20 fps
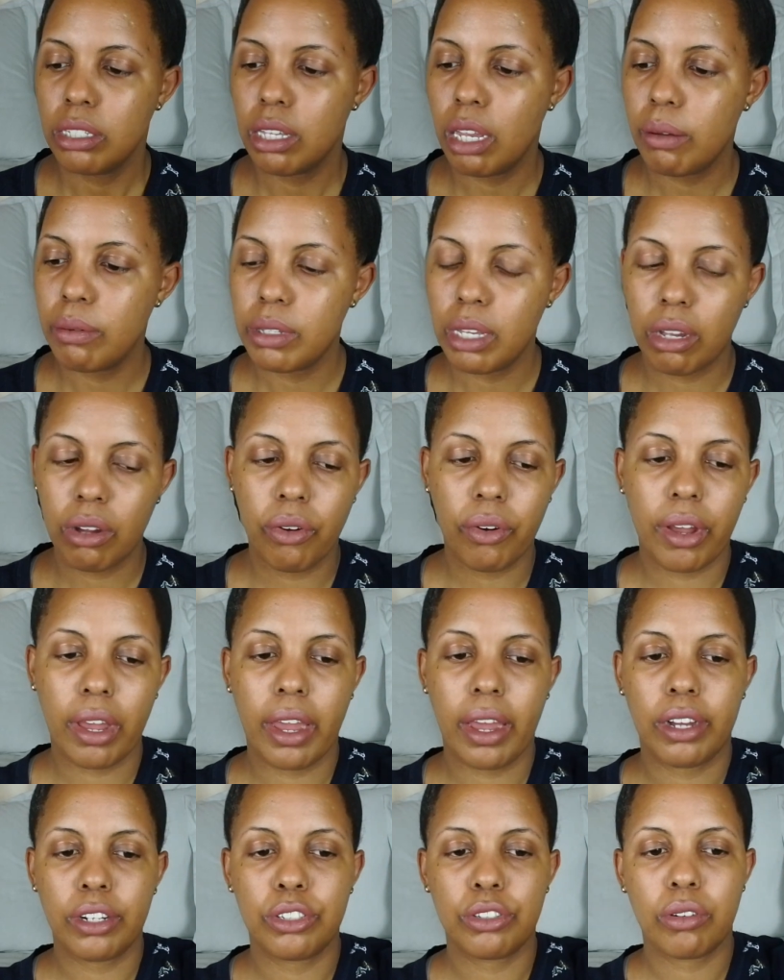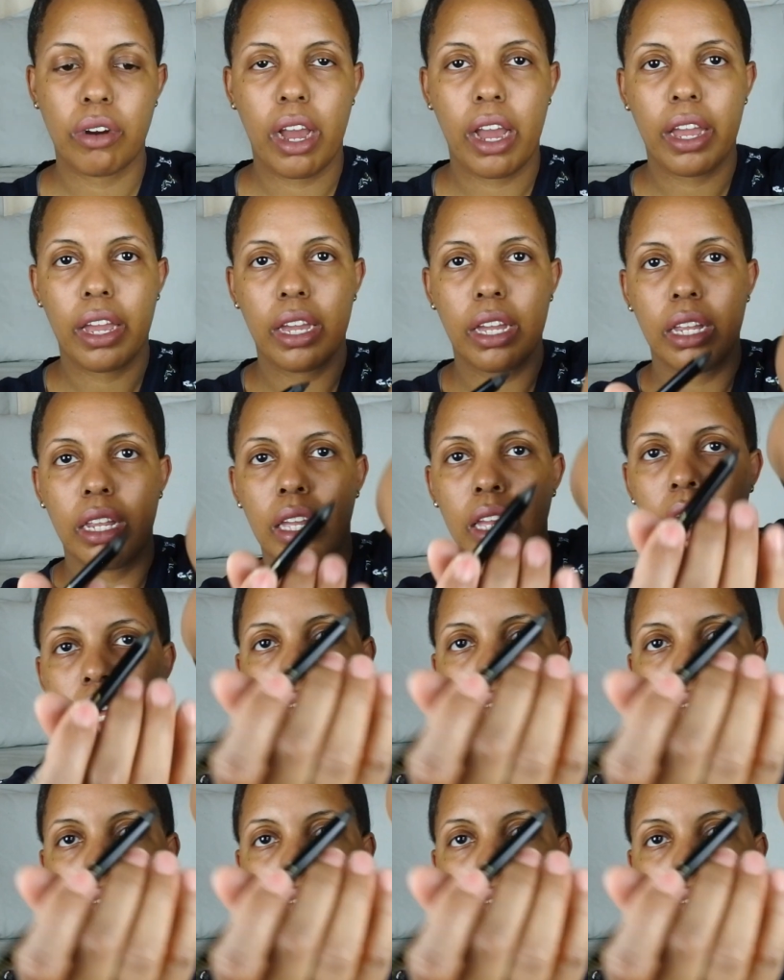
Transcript: So I was like, okay, I'll try it.